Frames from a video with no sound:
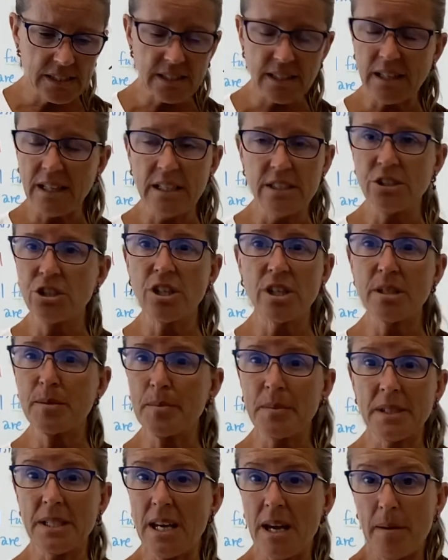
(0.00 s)
and they just
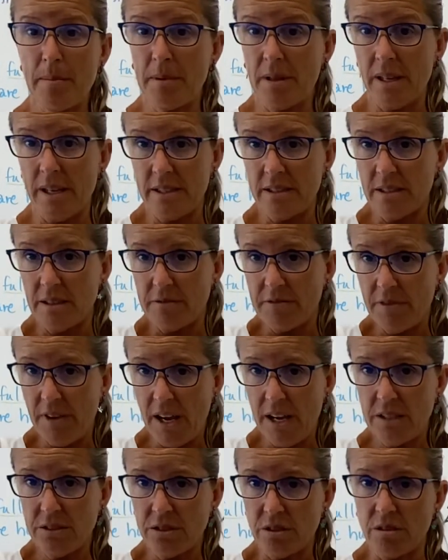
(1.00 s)
metabolize it
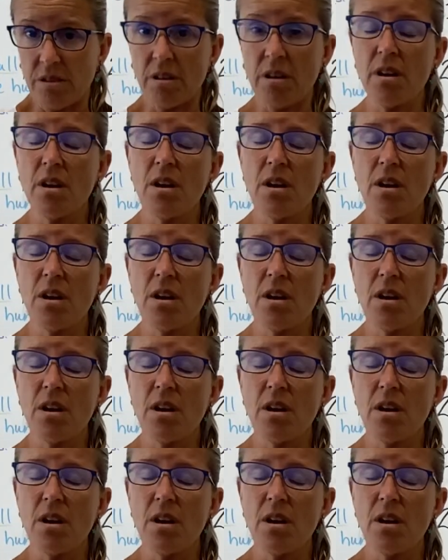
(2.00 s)
faster.